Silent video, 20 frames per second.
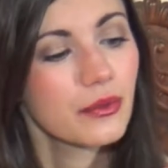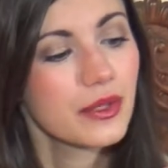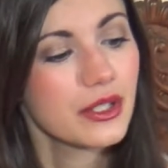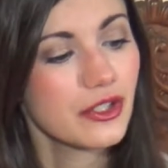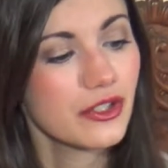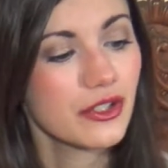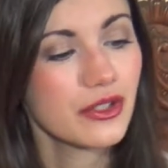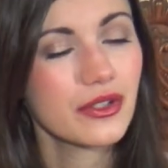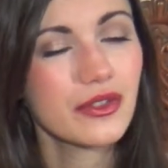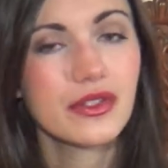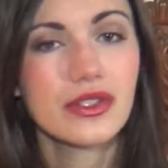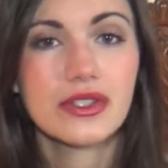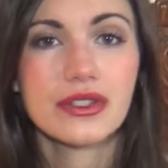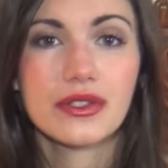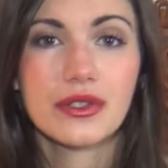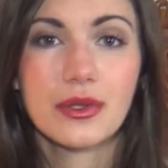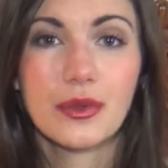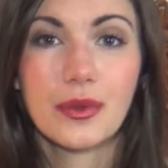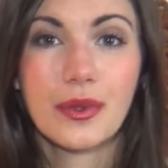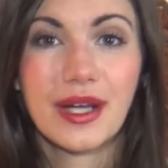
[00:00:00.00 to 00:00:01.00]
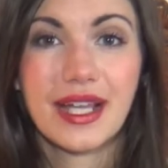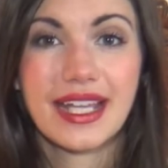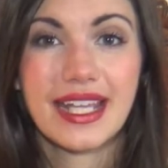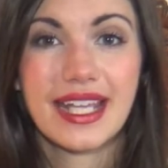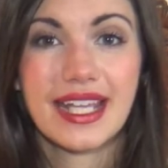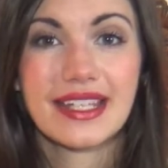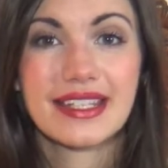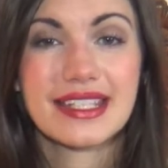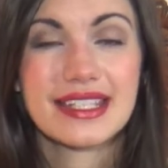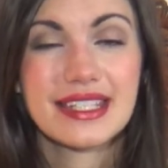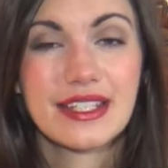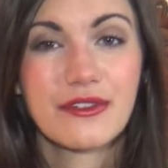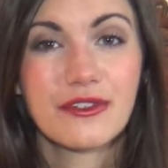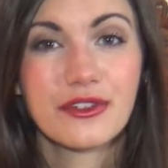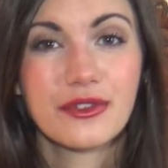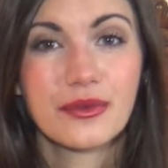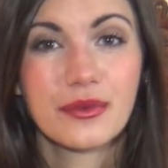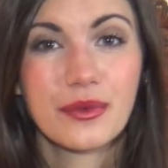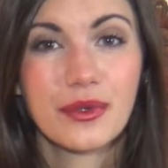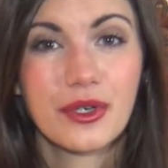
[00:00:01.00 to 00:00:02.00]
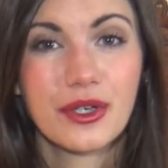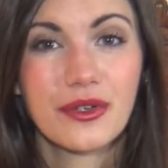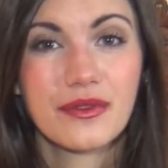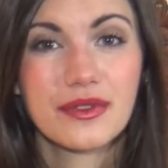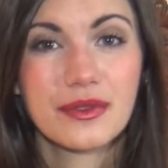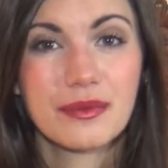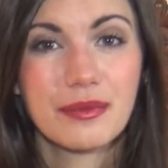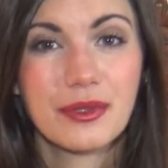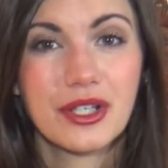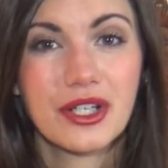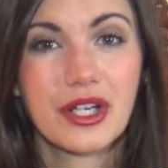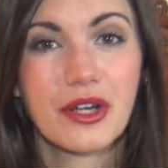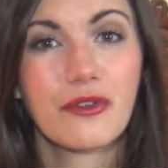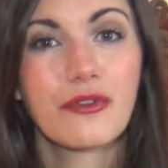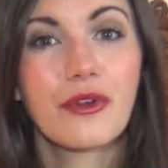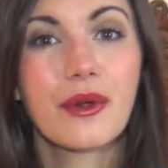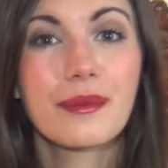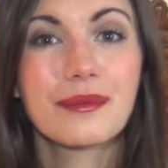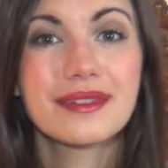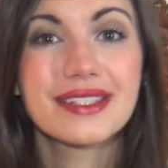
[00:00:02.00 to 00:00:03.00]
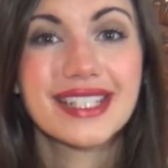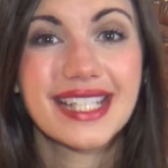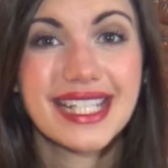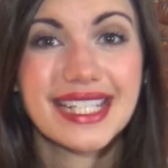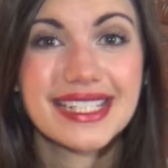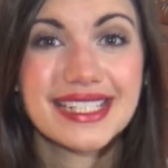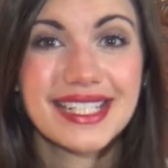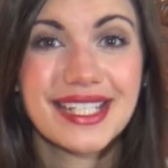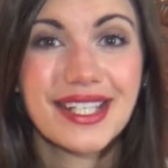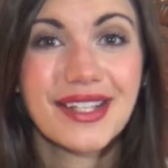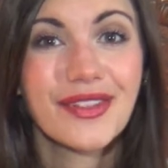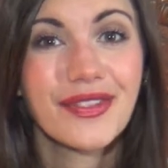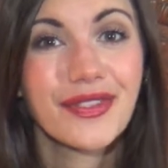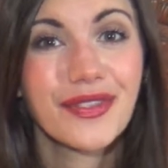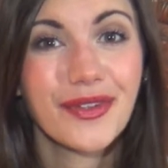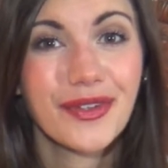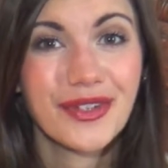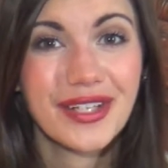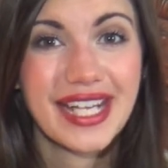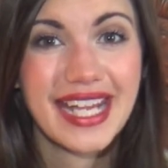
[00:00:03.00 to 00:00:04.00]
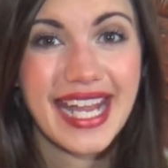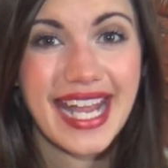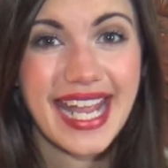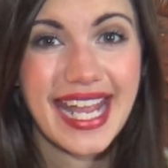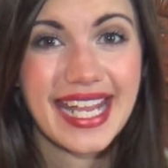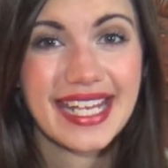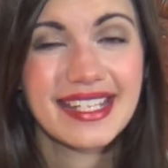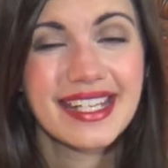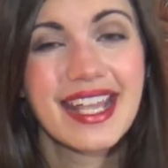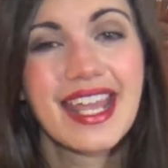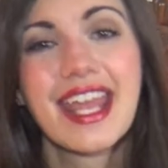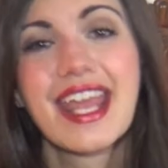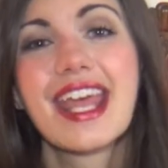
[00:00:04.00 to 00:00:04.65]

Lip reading: original Snow White and the Seven Dwarfs book from 1938.